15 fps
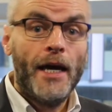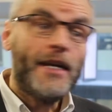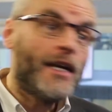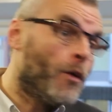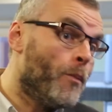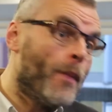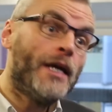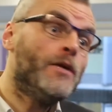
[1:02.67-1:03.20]

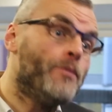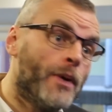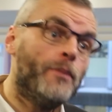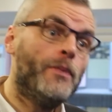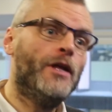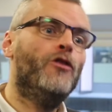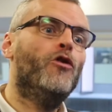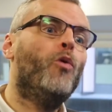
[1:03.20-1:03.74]
Now, many
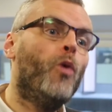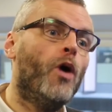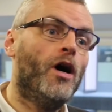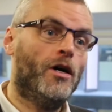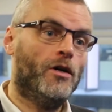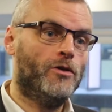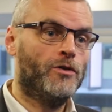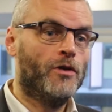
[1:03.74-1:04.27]
people in the
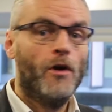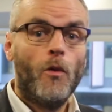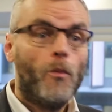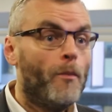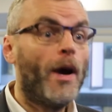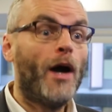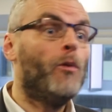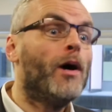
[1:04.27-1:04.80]
world
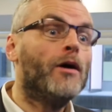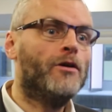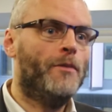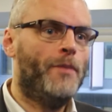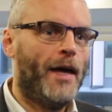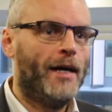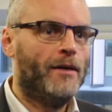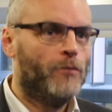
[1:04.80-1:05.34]
might
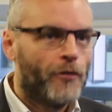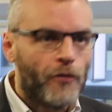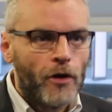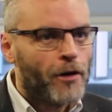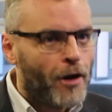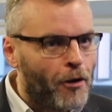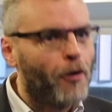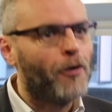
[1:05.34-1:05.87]
welcome that. We've
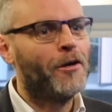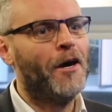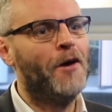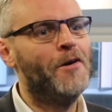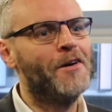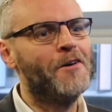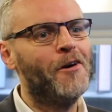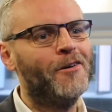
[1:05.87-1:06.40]
got a lot
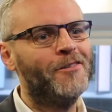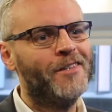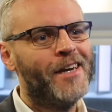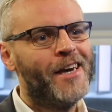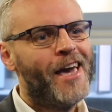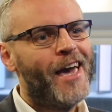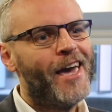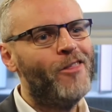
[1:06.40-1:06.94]
going on
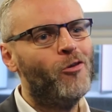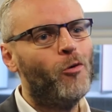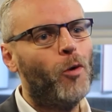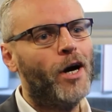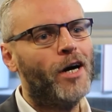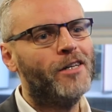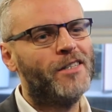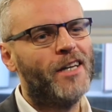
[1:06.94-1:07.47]
in the
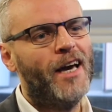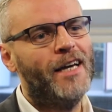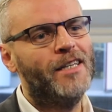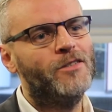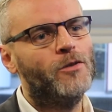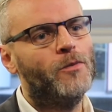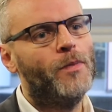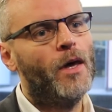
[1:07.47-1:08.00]
world,
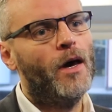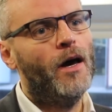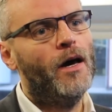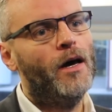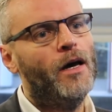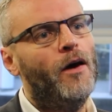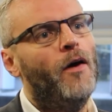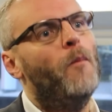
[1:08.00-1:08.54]
and
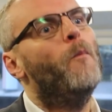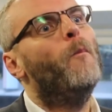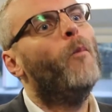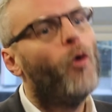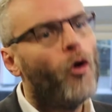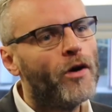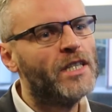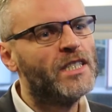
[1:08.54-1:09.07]

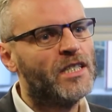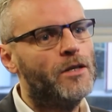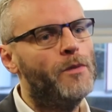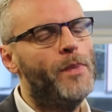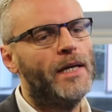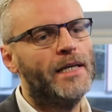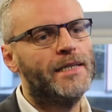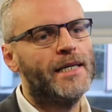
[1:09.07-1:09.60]
more
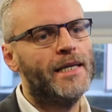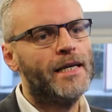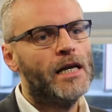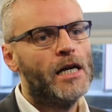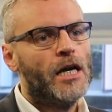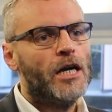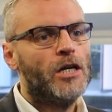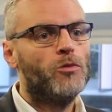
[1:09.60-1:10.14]
instability
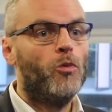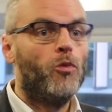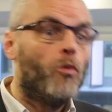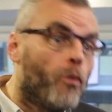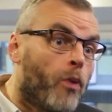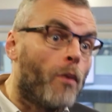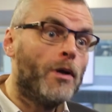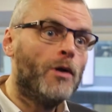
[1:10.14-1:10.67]

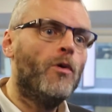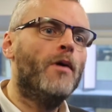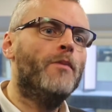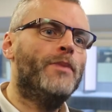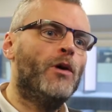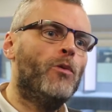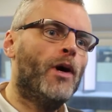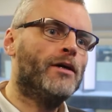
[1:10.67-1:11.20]
probably
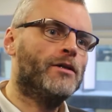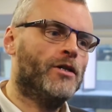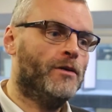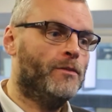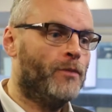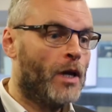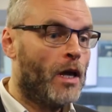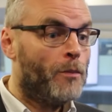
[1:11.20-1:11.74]
won't be
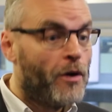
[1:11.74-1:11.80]
welcome.